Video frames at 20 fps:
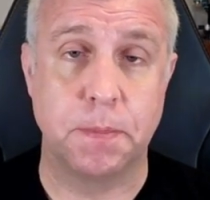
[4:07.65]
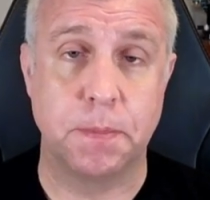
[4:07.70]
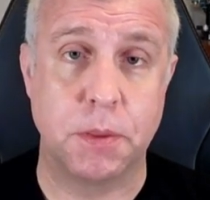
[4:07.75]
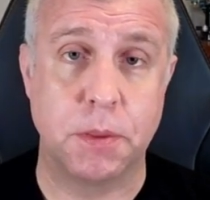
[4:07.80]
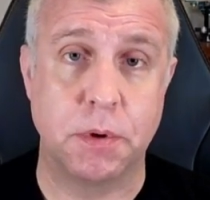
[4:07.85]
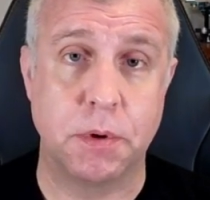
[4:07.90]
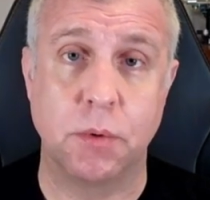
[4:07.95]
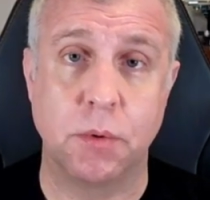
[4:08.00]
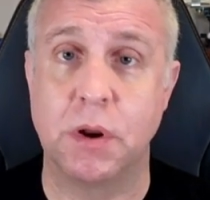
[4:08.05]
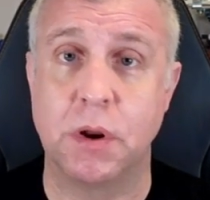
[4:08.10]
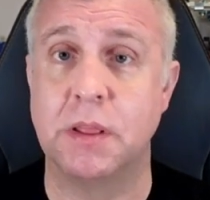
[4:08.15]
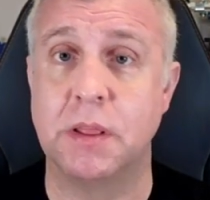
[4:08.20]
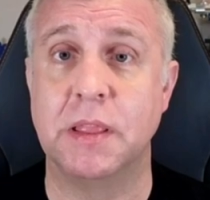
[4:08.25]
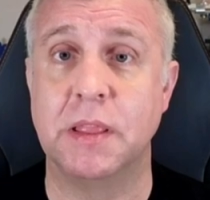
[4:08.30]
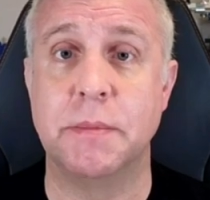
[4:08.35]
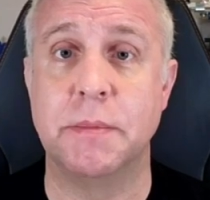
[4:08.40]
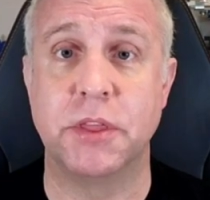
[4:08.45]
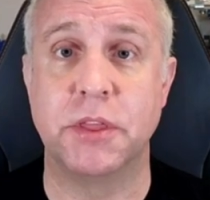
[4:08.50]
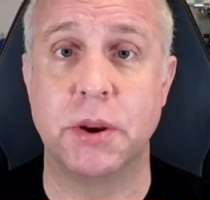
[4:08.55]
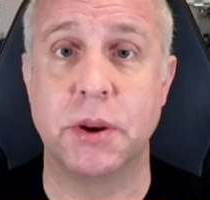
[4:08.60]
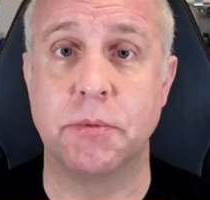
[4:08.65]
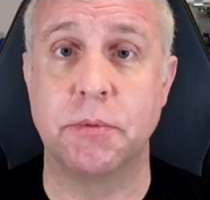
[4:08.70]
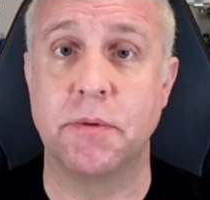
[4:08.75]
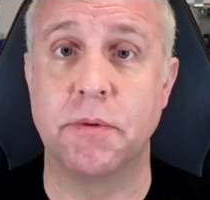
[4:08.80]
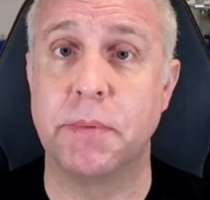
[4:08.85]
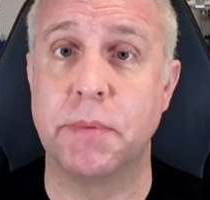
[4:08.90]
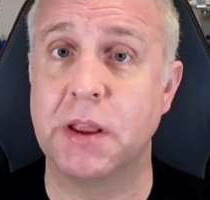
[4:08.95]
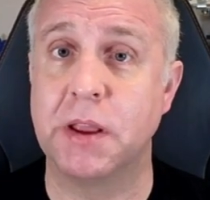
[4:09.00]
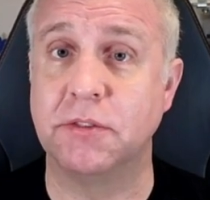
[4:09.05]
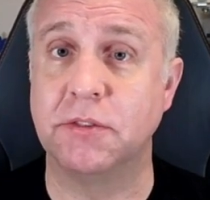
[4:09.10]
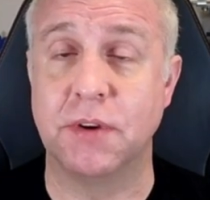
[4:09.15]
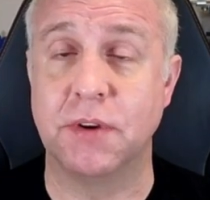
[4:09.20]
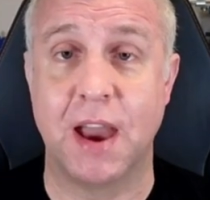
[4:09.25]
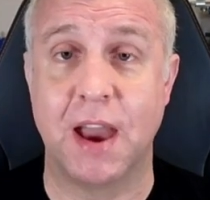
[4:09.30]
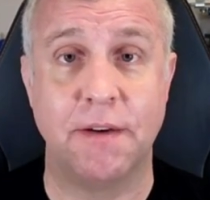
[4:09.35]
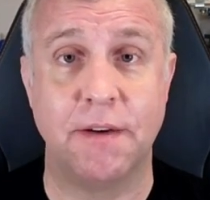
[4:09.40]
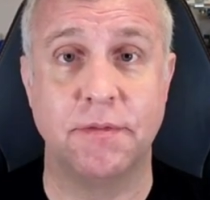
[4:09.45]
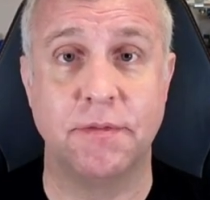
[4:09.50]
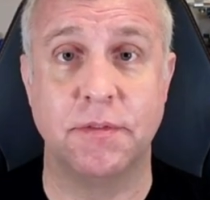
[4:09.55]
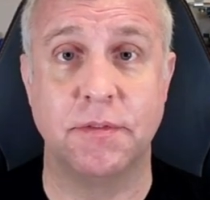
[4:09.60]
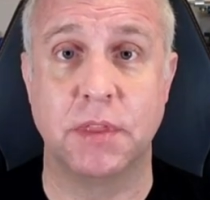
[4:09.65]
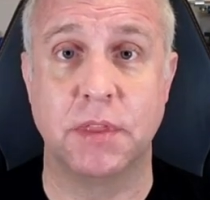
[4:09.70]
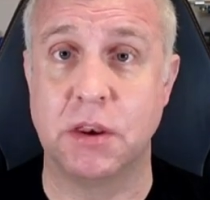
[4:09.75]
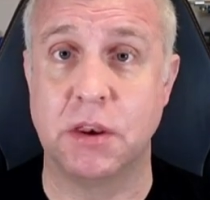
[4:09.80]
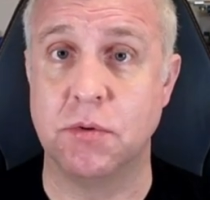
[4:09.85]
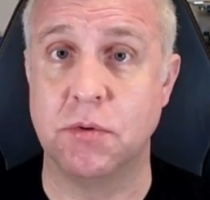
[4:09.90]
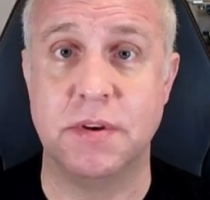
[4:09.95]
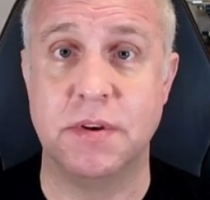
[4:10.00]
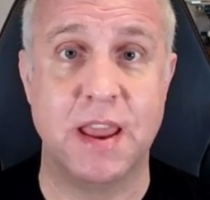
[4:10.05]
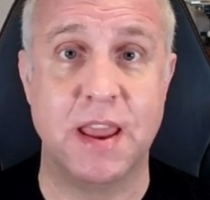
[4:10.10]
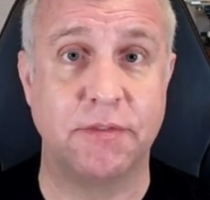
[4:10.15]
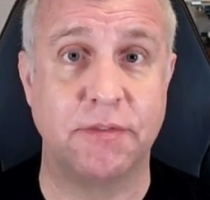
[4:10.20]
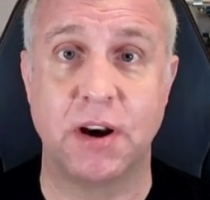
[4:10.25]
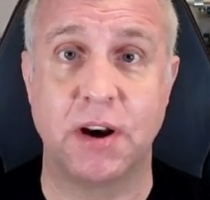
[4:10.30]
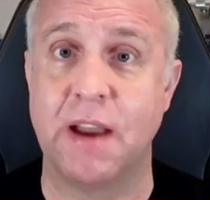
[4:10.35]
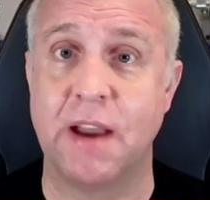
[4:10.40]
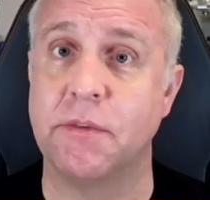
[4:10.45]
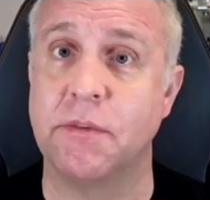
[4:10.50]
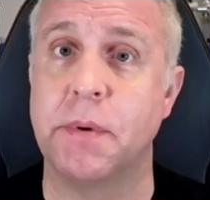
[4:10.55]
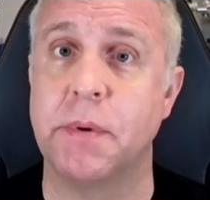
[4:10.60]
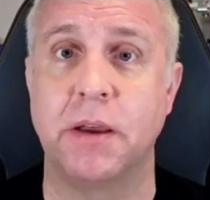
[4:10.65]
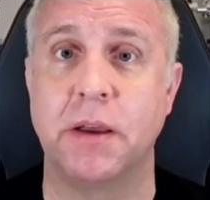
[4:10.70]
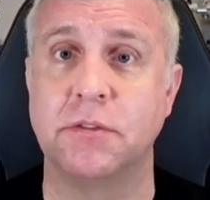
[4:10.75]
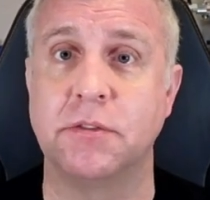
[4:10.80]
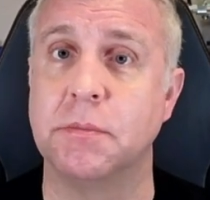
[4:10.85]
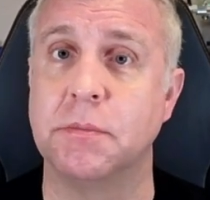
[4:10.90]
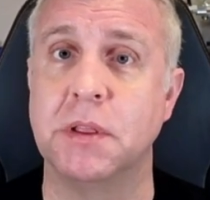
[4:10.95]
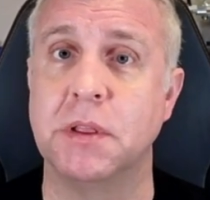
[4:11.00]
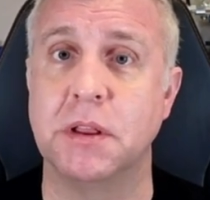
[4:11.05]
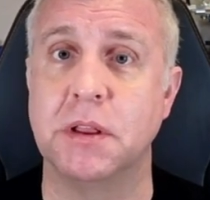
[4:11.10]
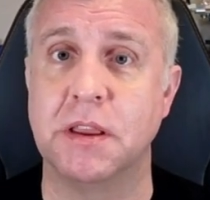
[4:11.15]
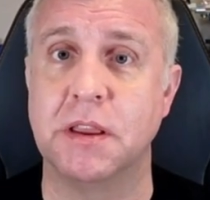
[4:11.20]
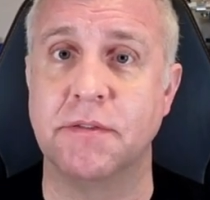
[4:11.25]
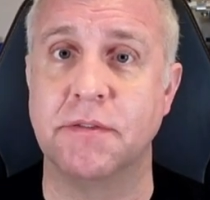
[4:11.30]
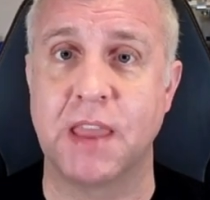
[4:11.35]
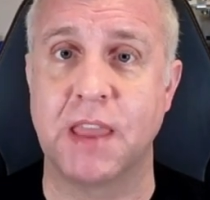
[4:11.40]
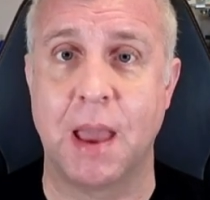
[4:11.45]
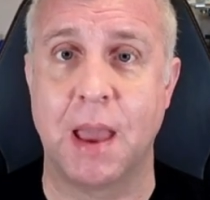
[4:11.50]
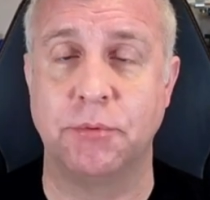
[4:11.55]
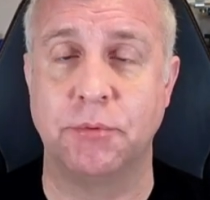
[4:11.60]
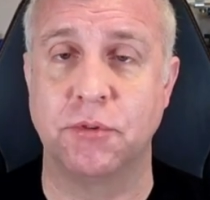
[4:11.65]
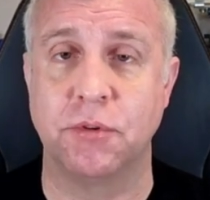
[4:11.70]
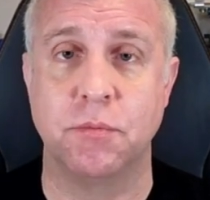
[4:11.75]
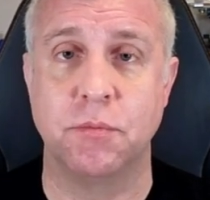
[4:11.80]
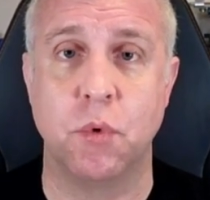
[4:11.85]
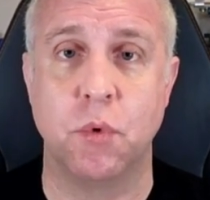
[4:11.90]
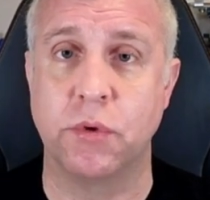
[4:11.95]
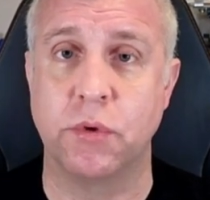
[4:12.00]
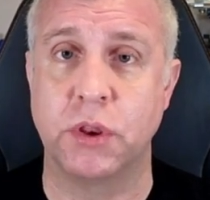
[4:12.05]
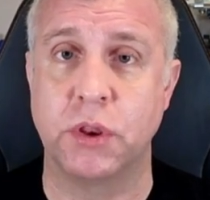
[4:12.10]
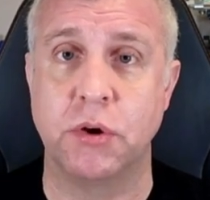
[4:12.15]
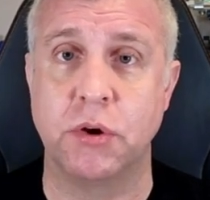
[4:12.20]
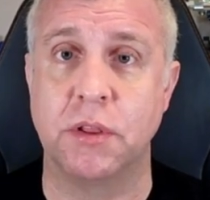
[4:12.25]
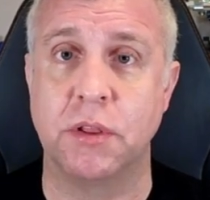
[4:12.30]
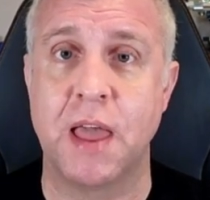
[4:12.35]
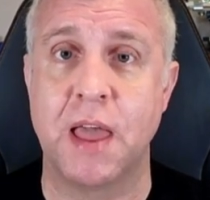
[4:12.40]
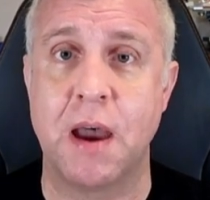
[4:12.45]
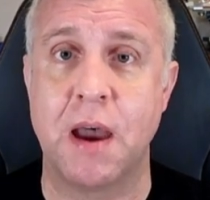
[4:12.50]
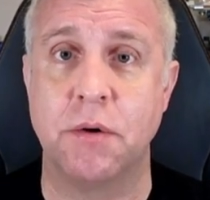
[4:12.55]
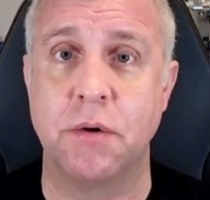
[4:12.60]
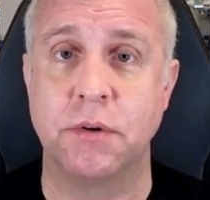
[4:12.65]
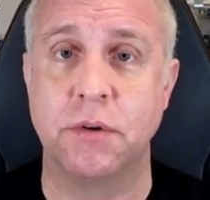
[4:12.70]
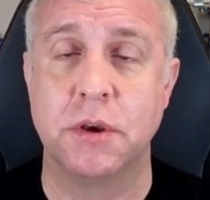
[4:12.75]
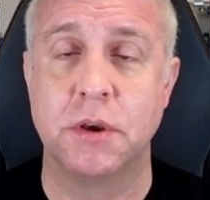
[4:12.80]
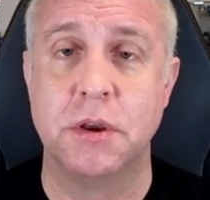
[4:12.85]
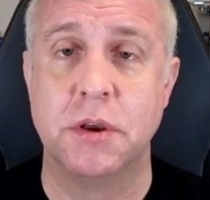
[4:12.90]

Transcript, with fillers: You might want to limit the number of bytes you have, and then you never have a possibility of capturing more than you're allowed.